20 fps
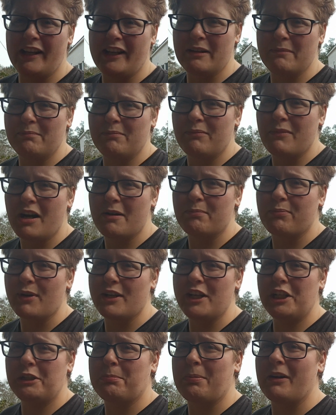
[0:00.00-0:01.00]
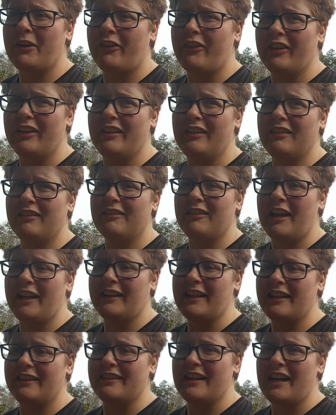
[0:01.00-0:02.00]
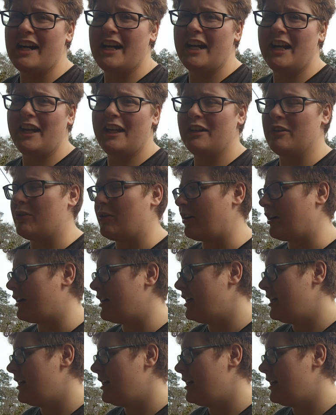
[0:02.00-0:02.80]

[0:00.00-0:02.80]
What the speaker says: like a British person like that died, or